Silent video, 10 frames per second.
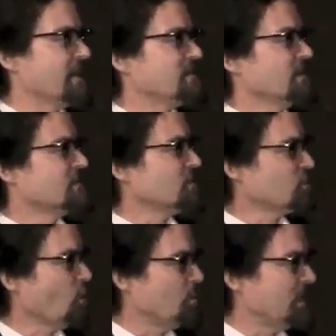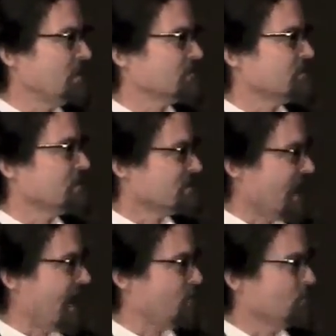that disobedience
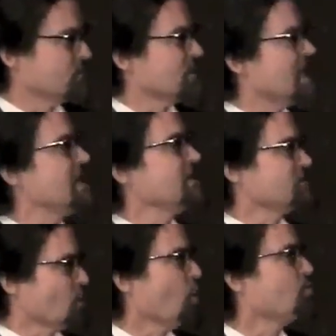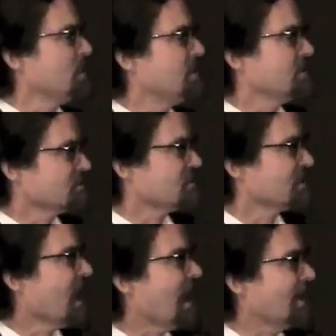to tyrants is
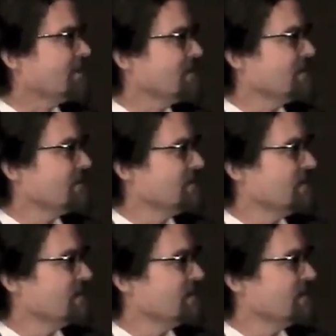obedience to God.